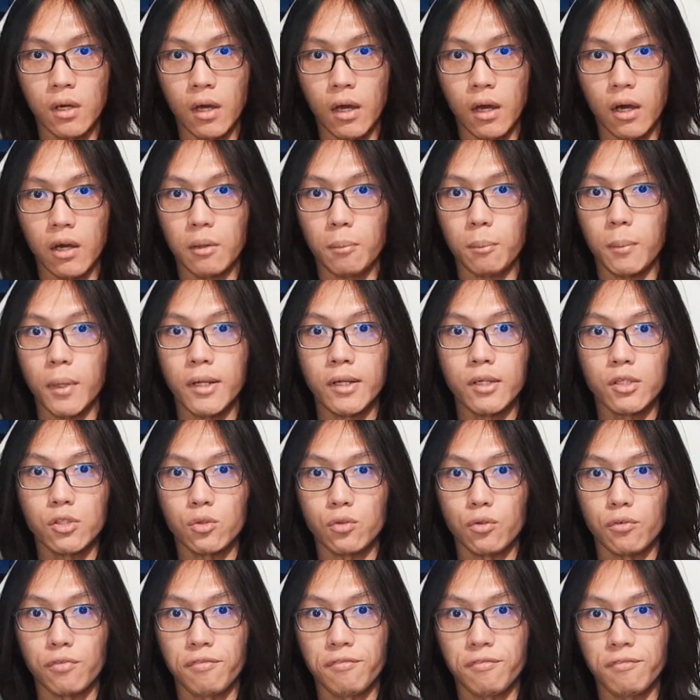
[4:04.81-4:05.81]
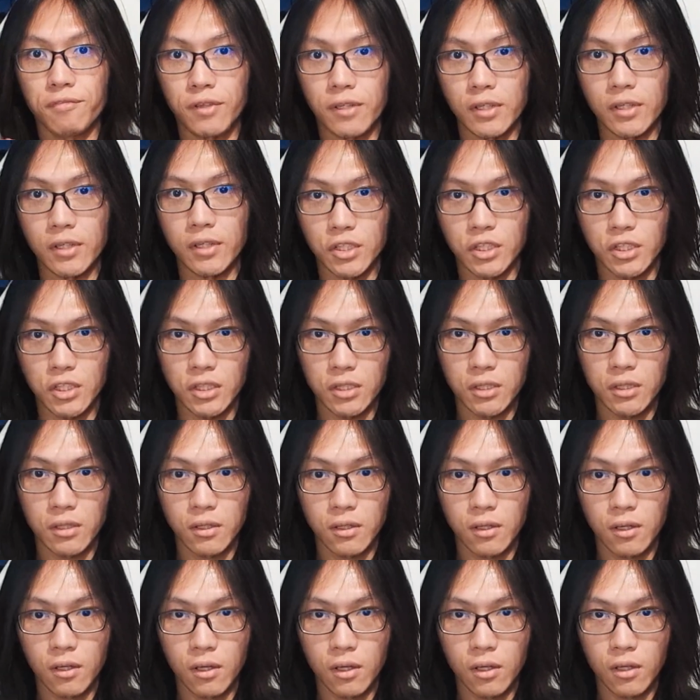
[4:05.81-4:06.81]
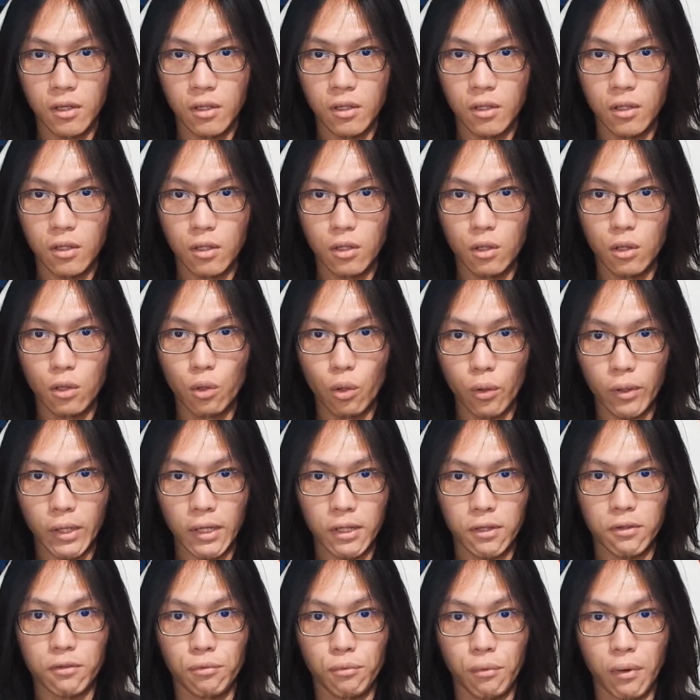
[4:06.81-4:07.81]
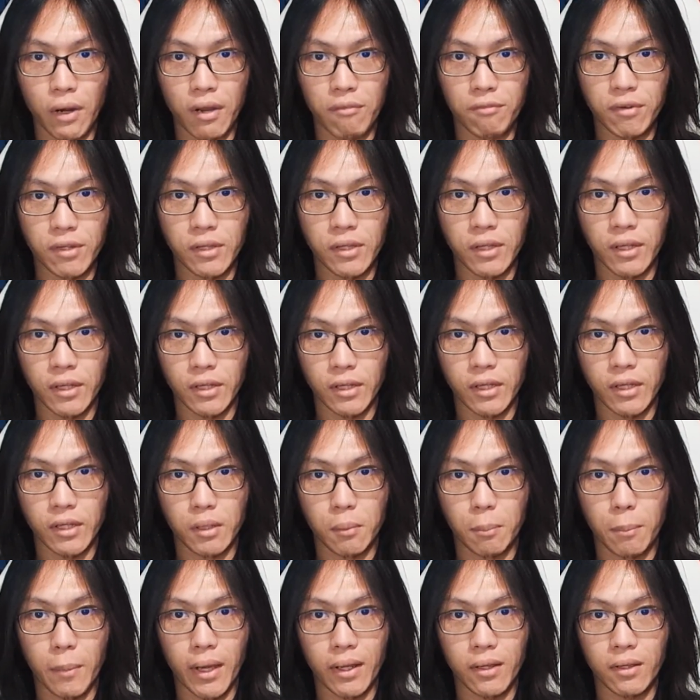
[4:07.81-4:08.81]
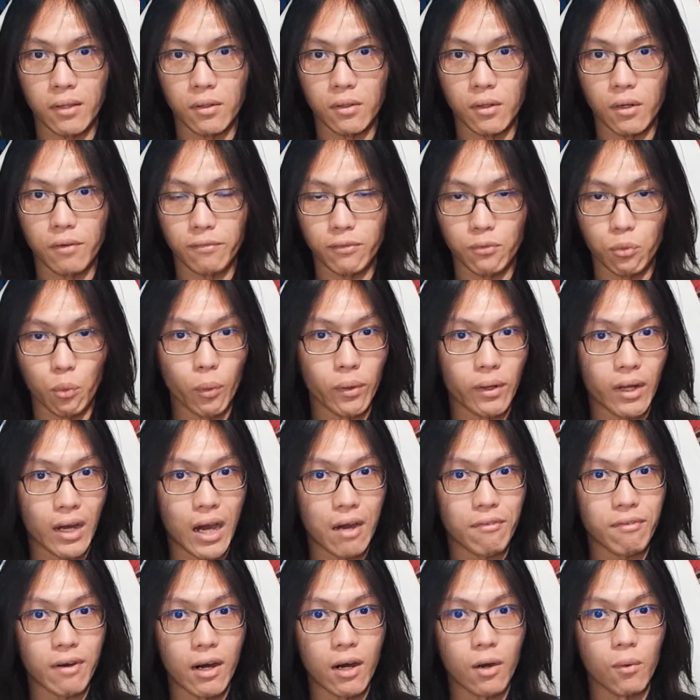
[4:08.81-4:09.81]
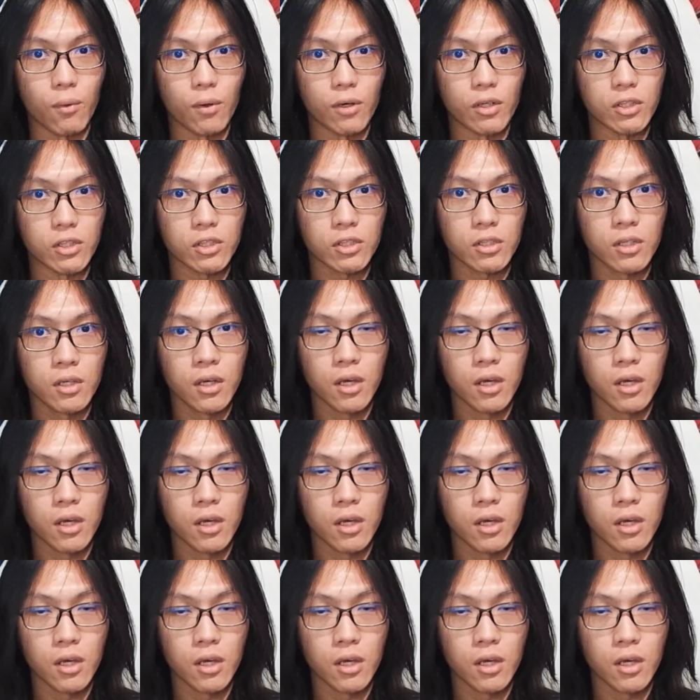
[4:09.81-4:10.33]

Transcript: I managed to finish looking through everything in a matter of 2.5 hours.